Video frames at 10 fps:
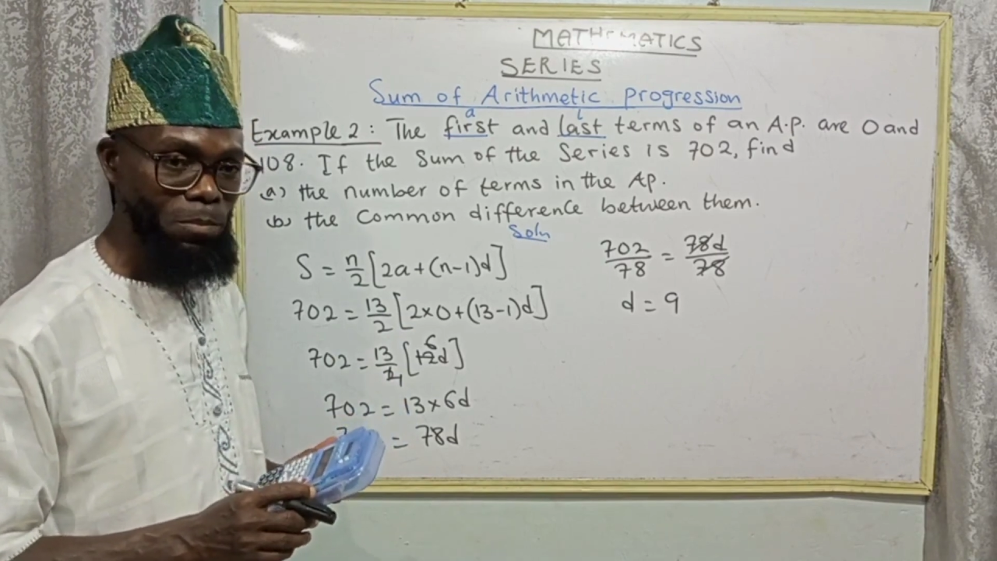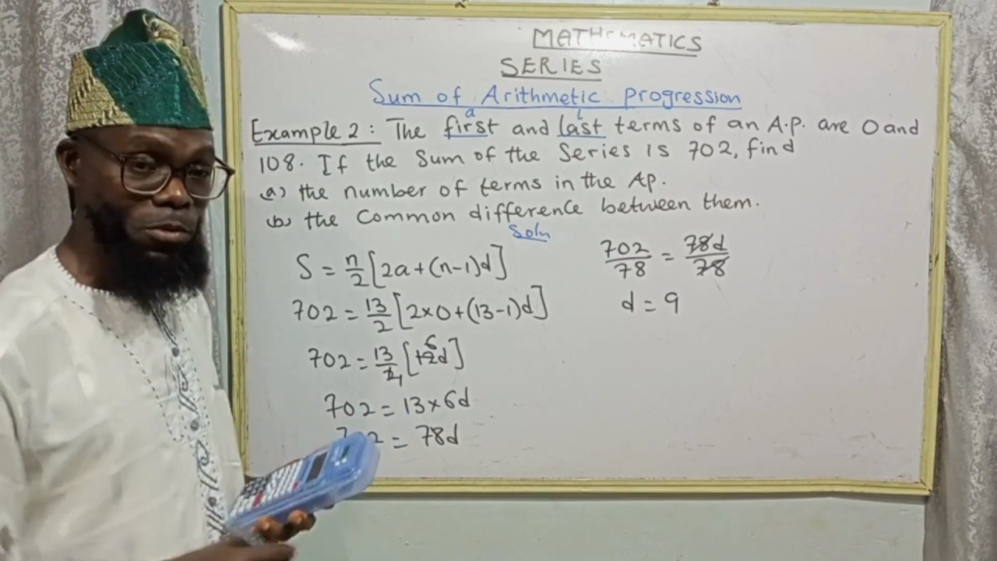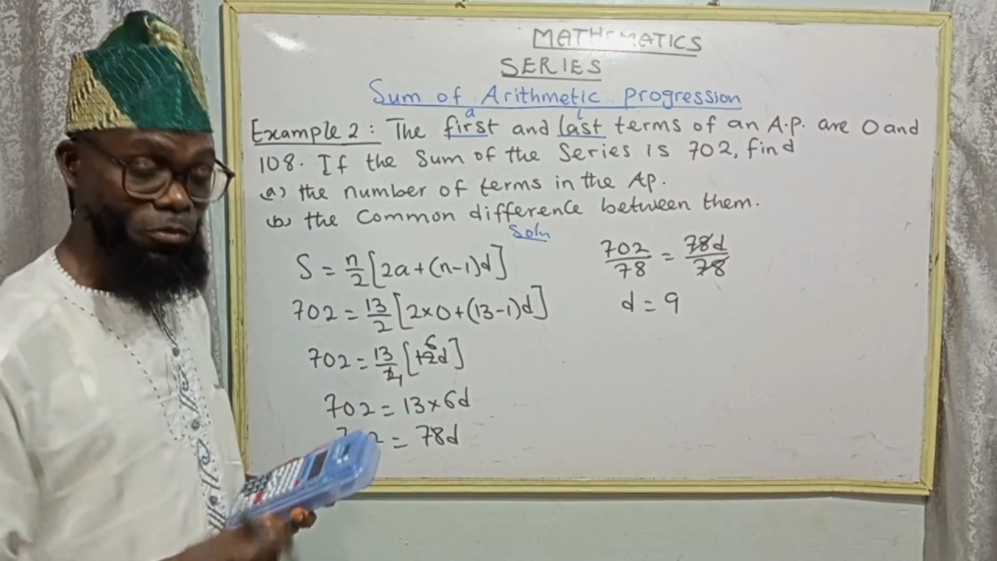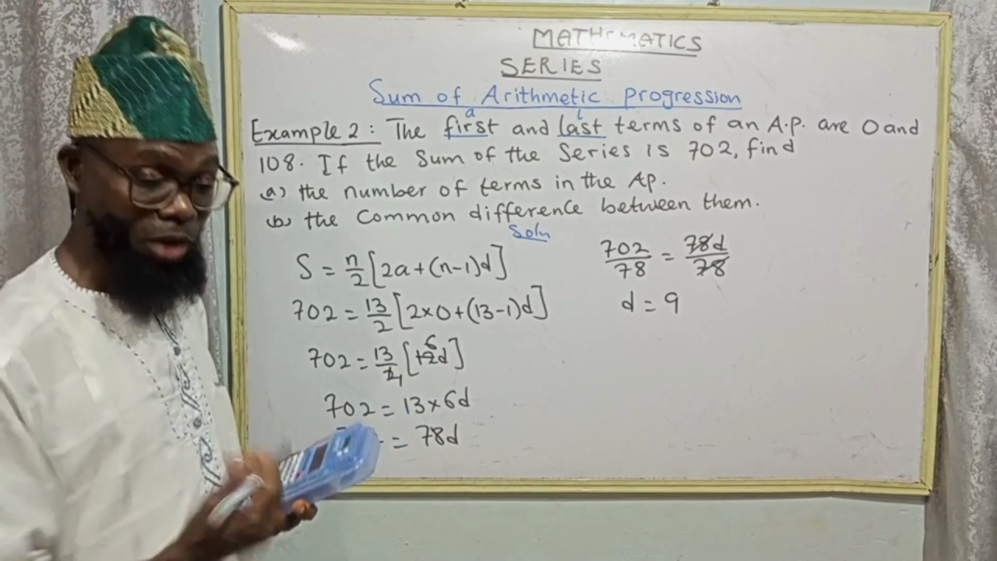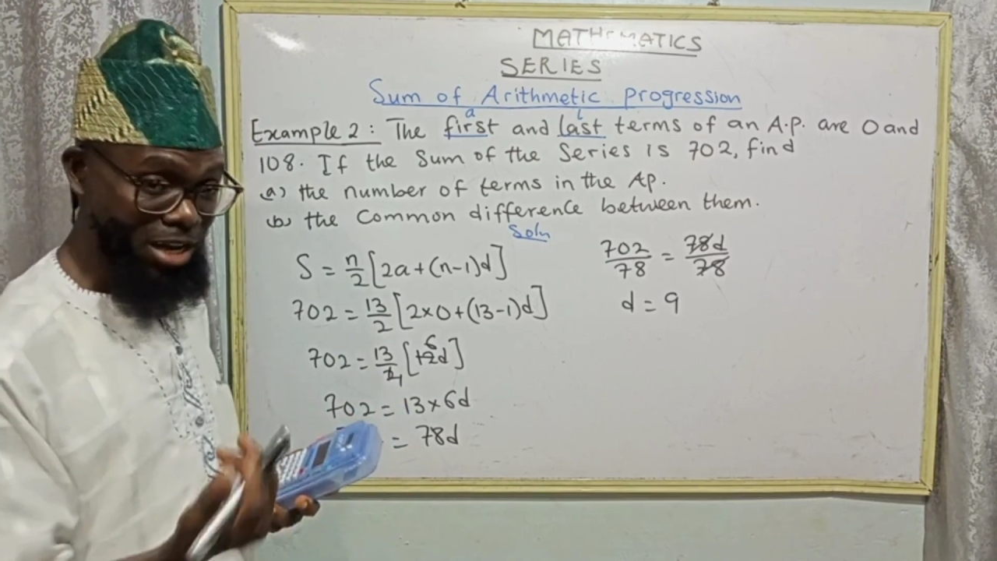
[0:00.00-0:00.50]

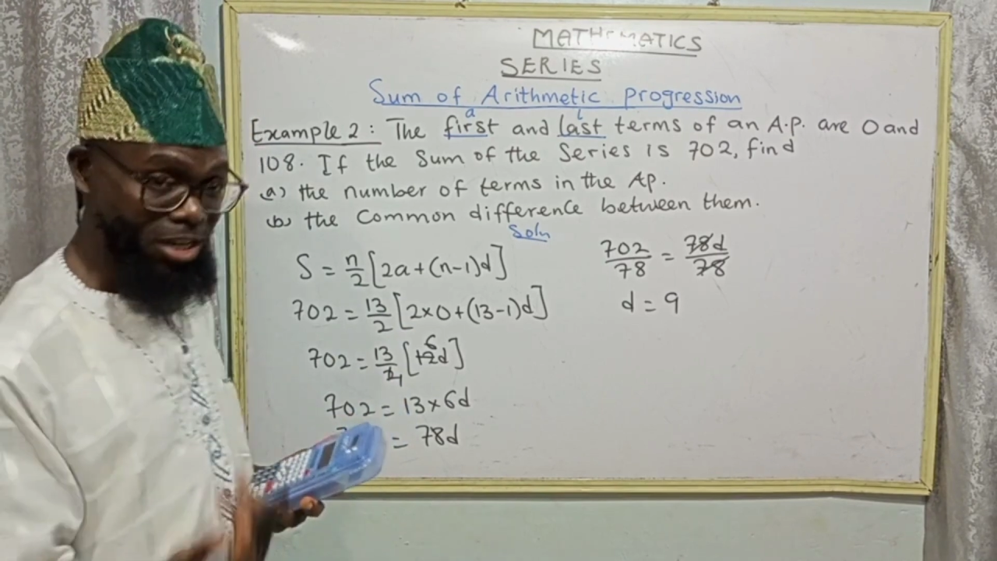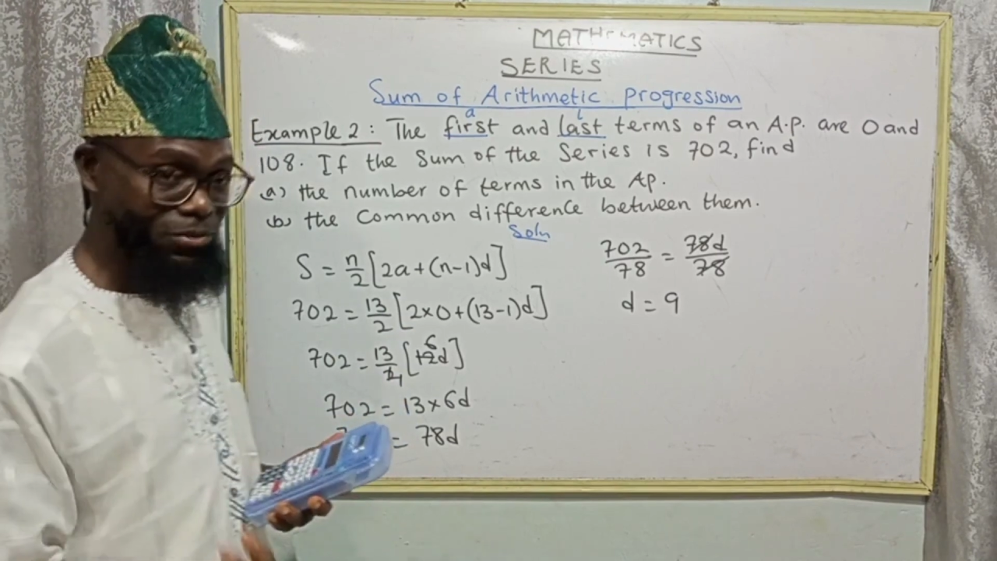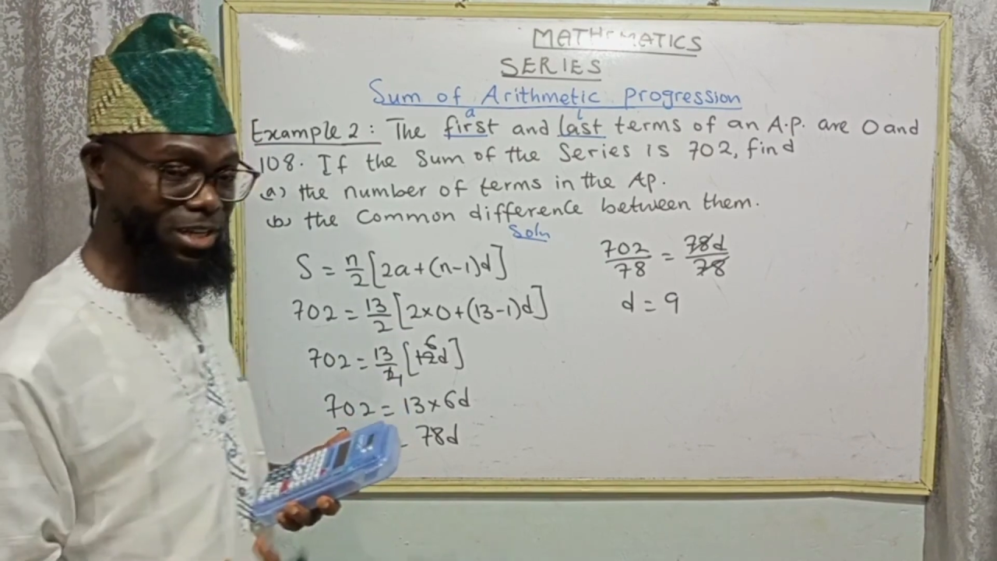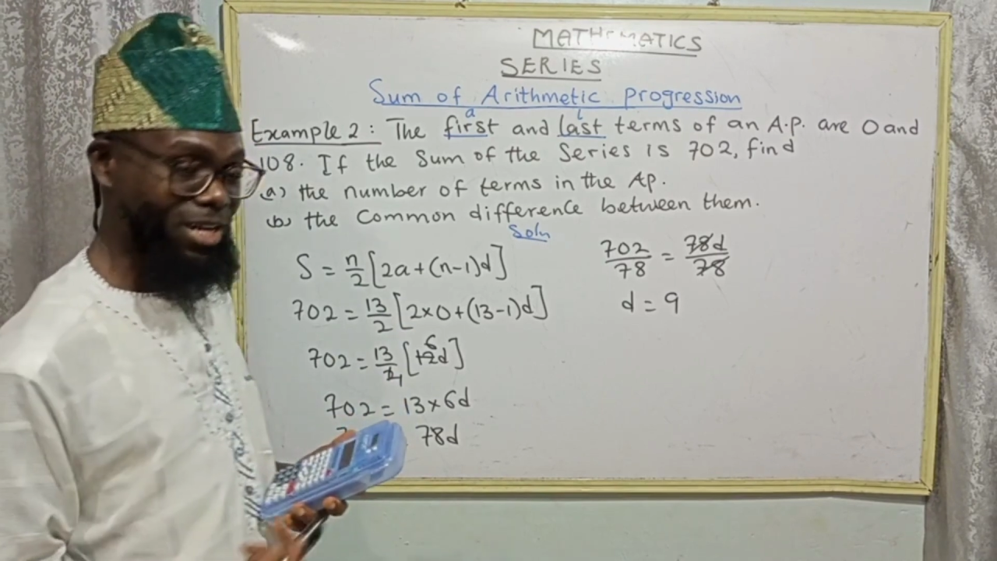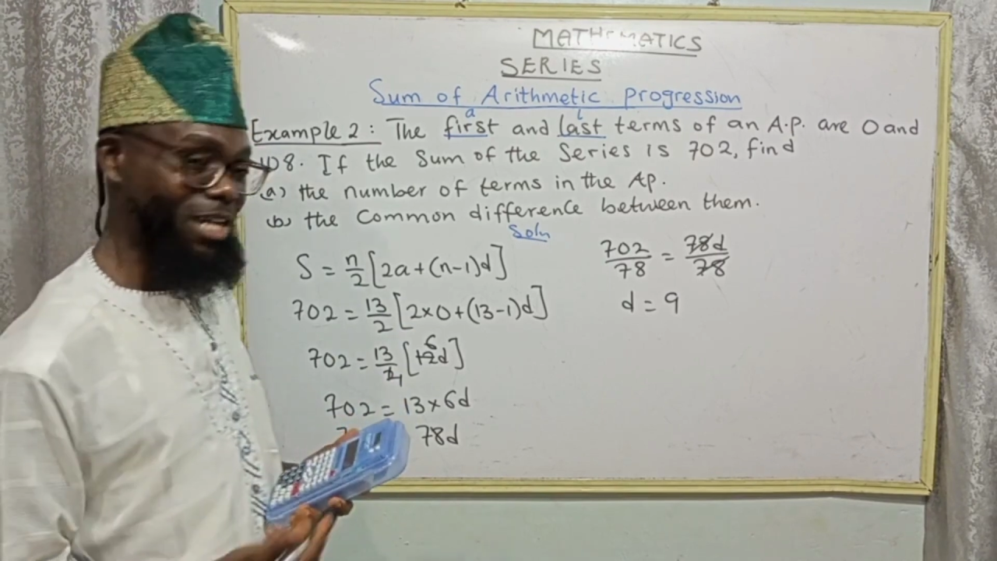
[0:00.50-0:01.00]
Before I leave
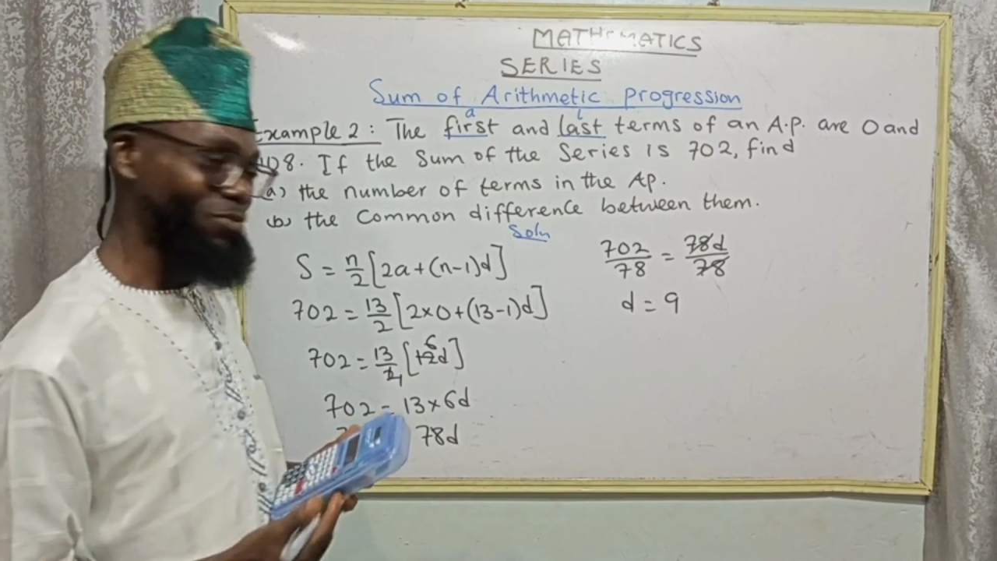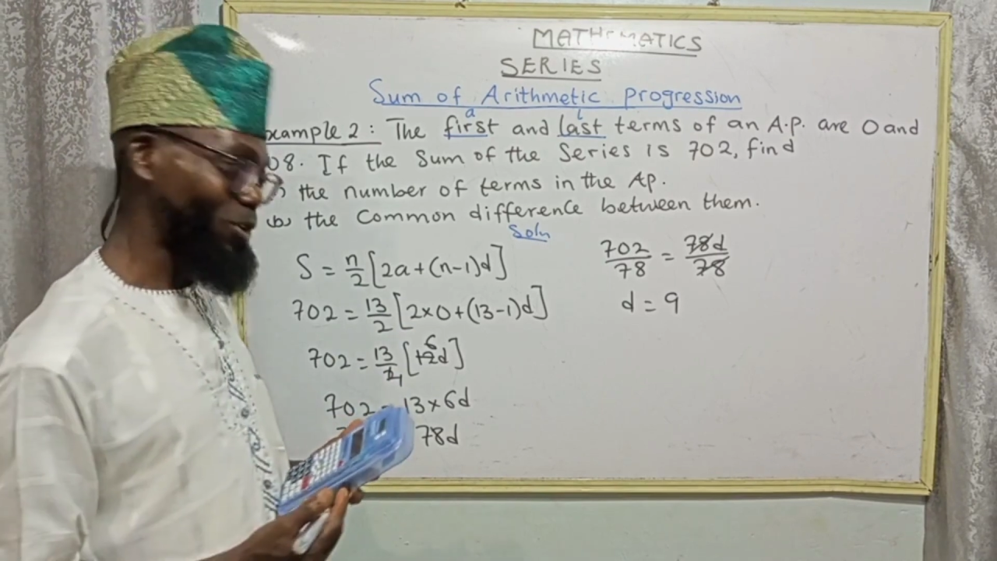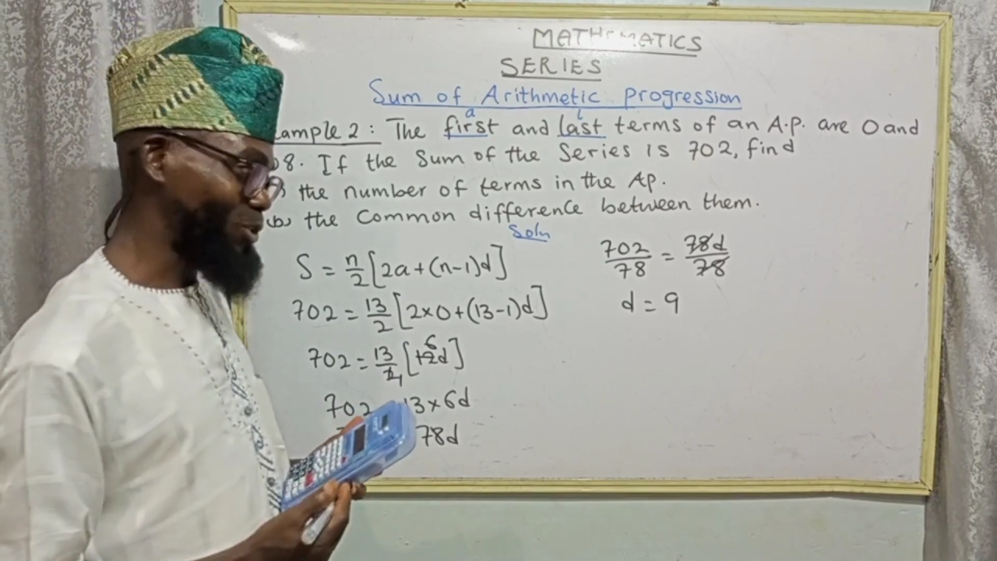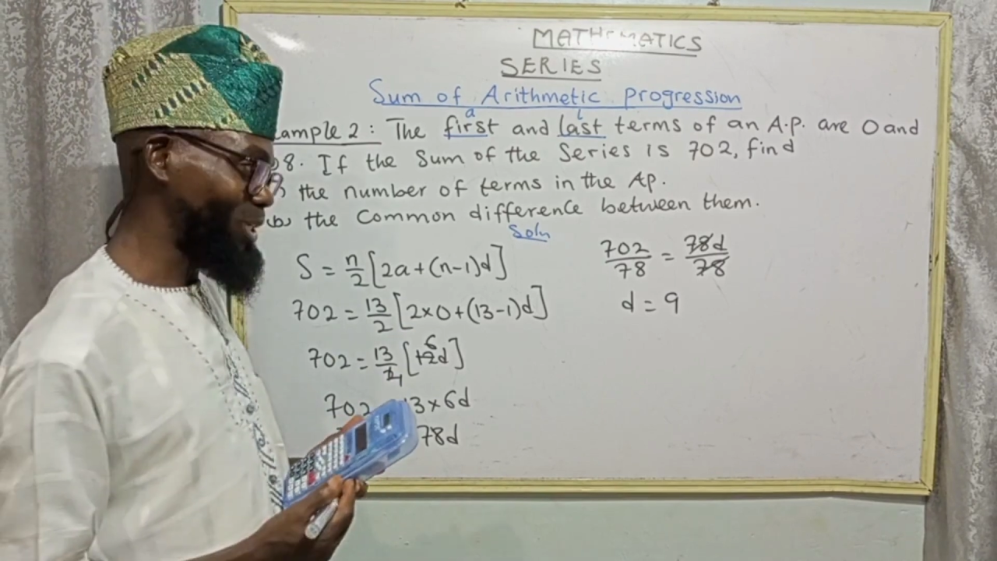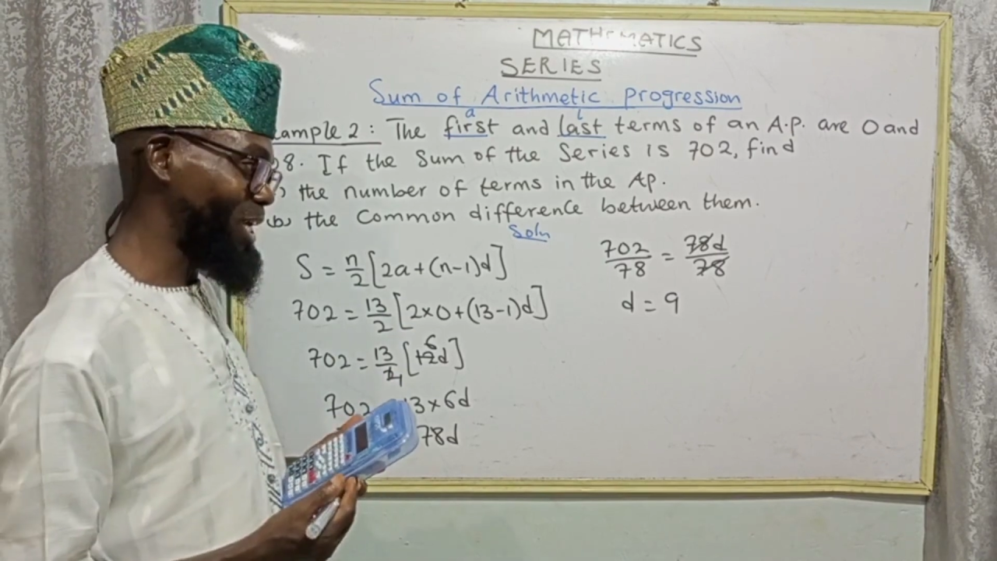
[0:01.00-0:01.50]
the class
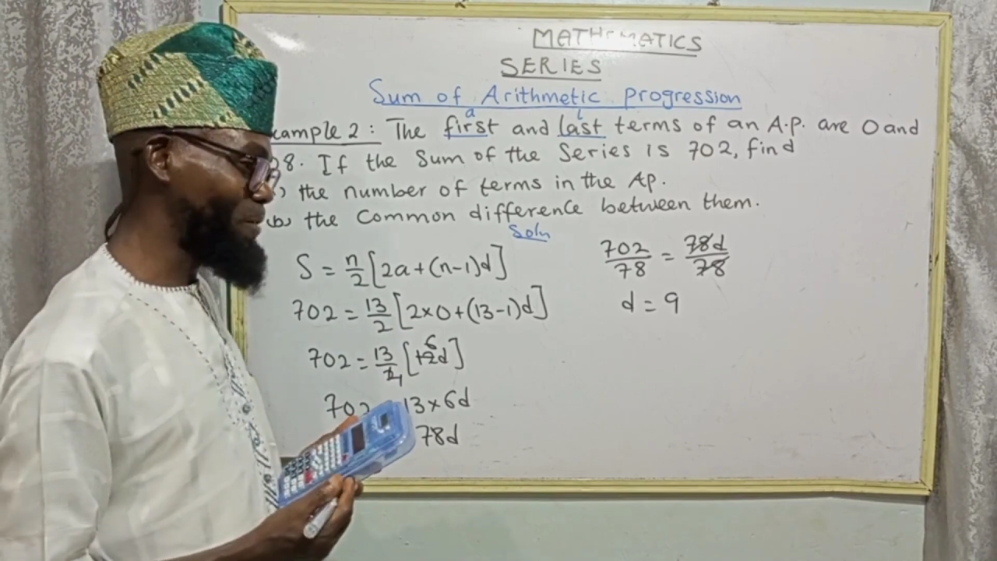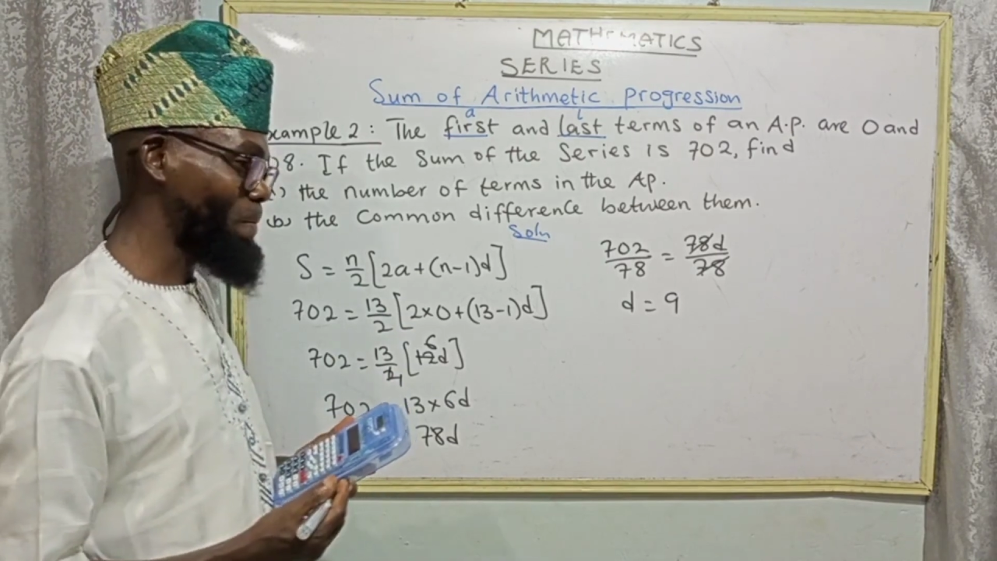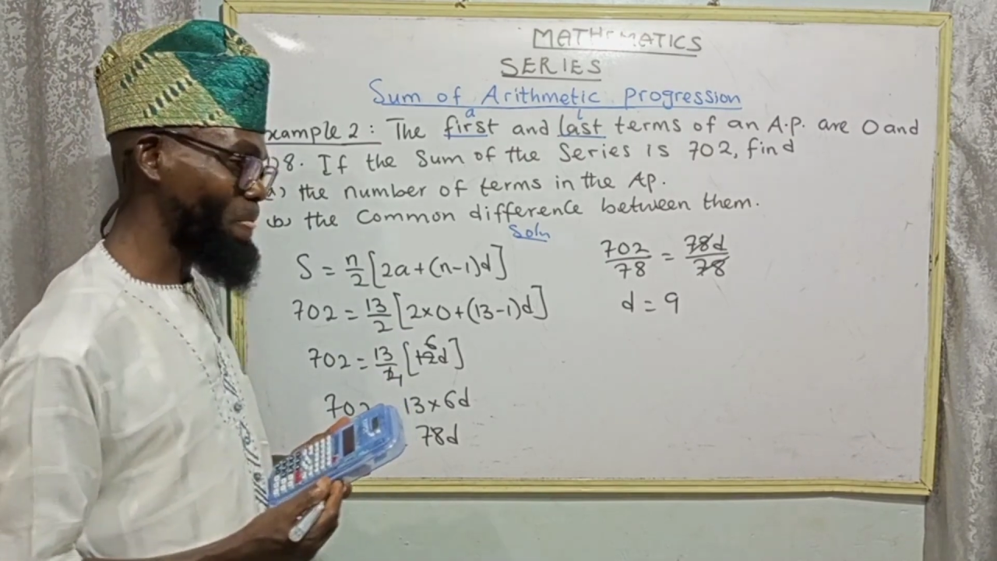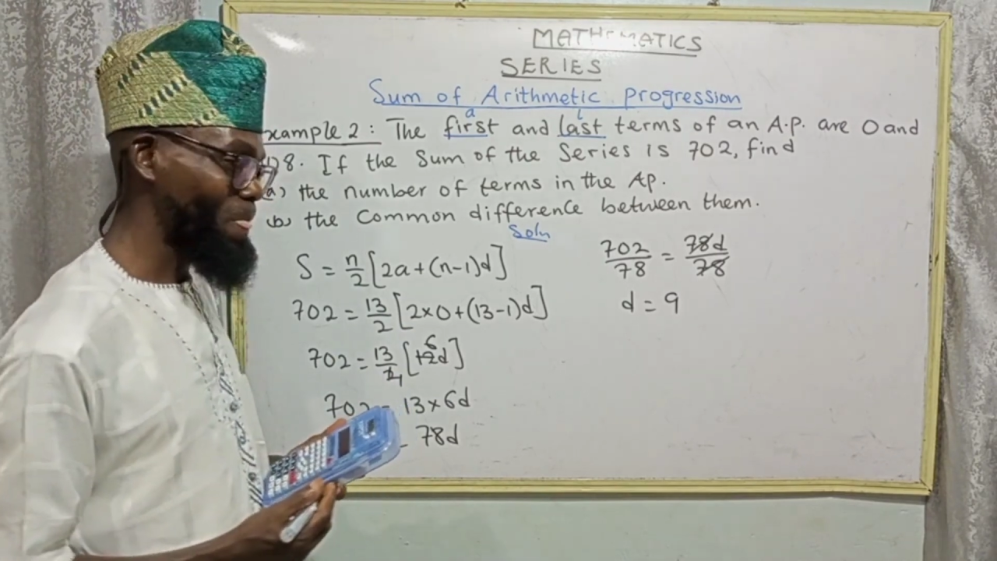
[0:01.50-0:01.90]
for today,